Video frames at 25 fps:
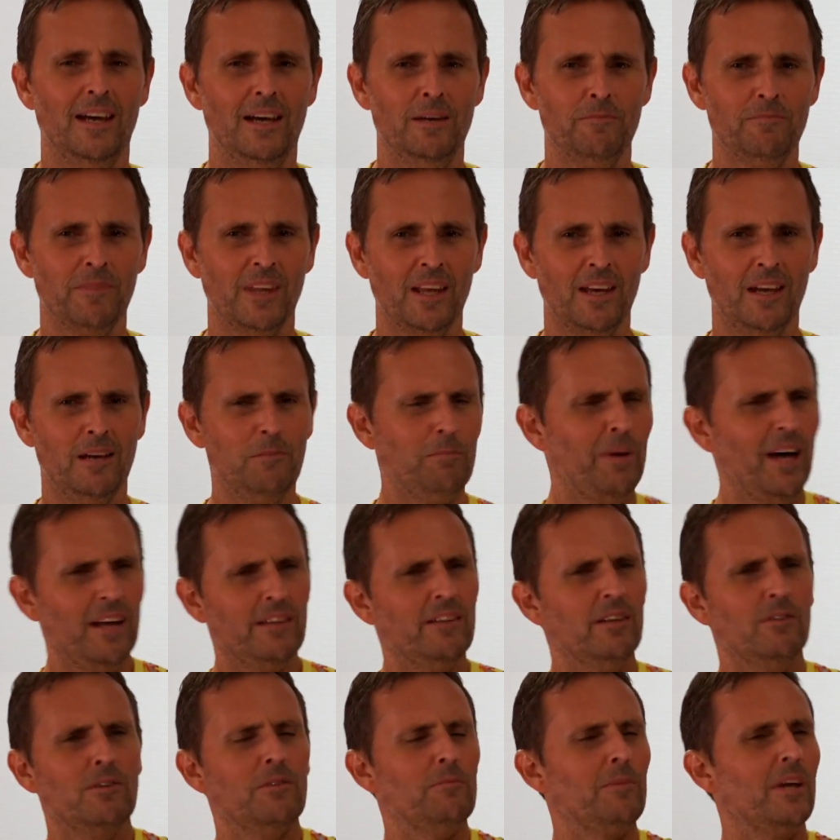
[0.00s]
um, but
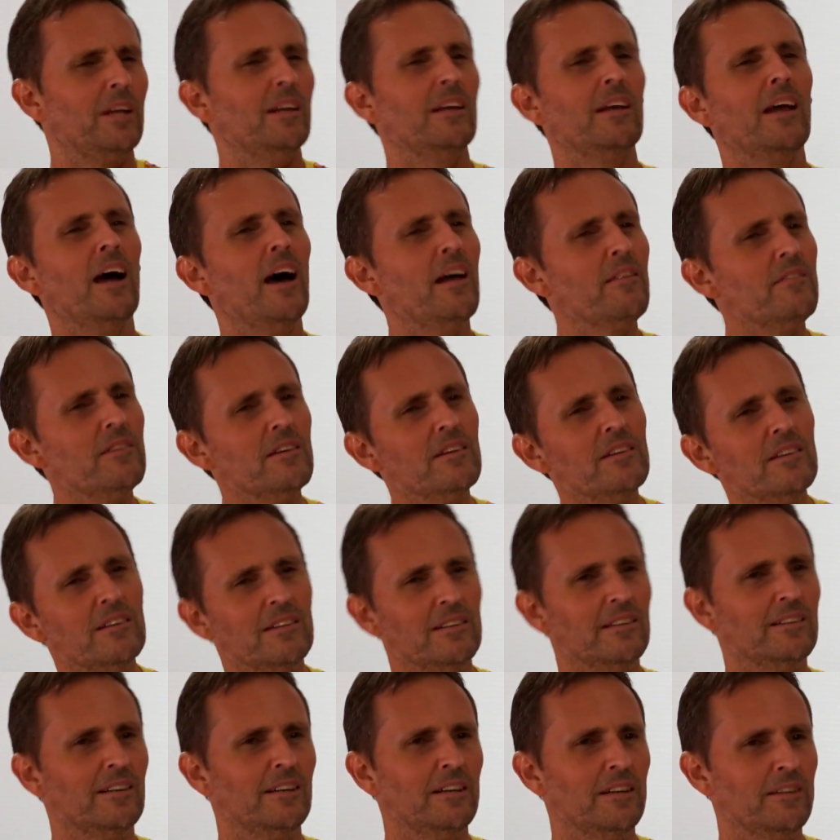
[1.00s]
there are many
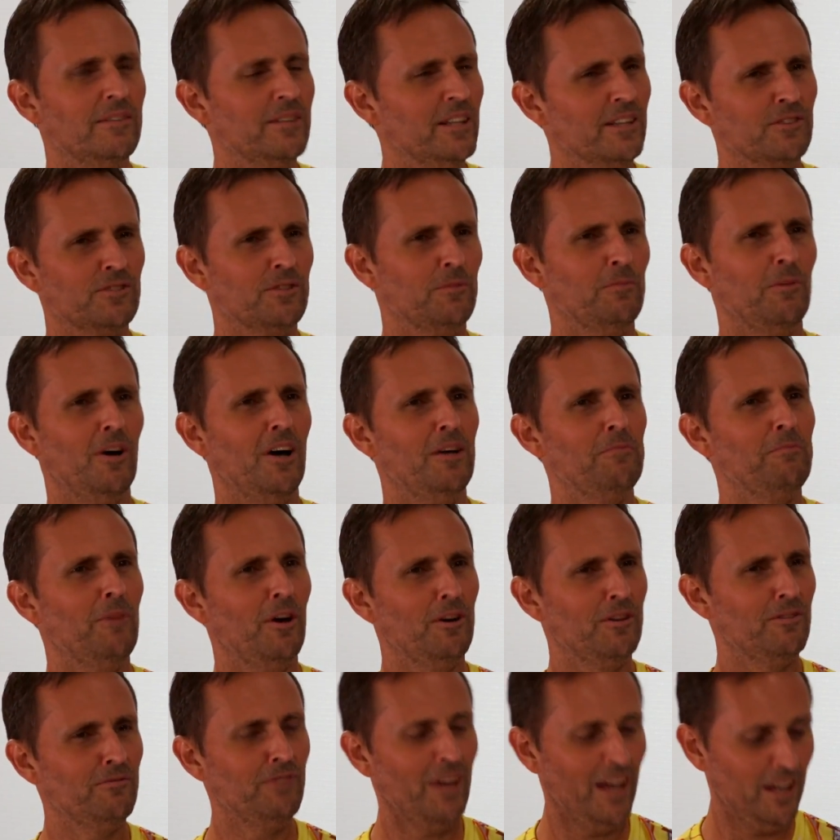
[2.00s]
other uh, things that might
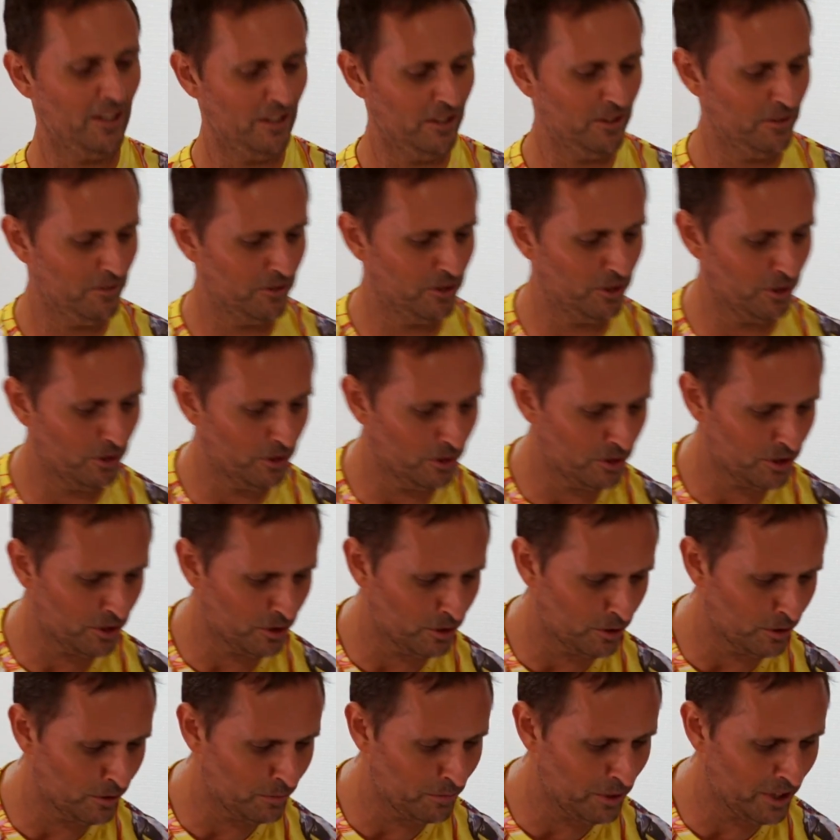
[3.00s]
motivate you to
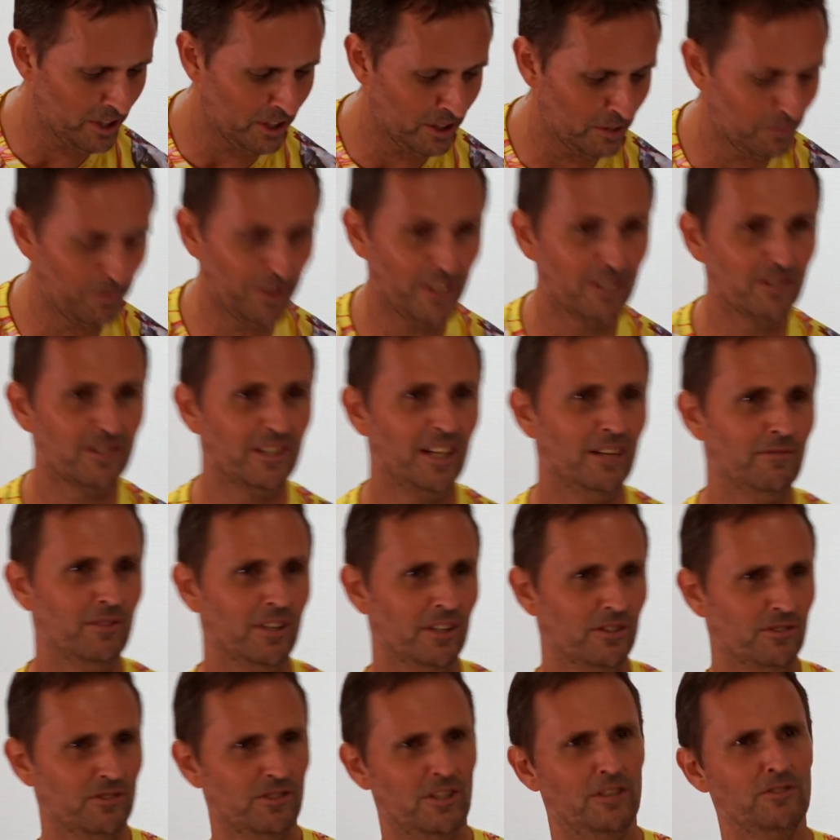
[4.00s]
be peace
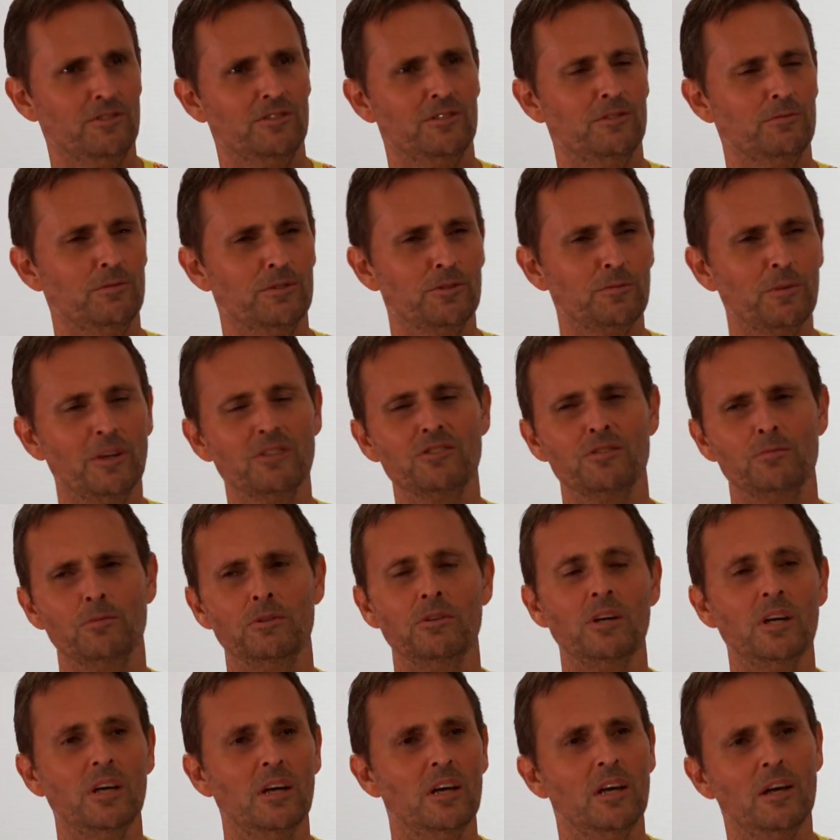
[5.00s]
loving and socially responsible.